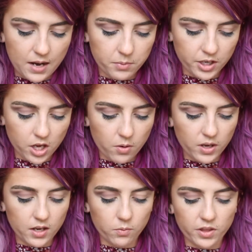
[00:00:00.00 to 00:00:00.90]
and I'm going to go
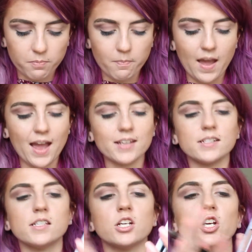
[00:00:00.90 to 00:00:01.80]
in with Matte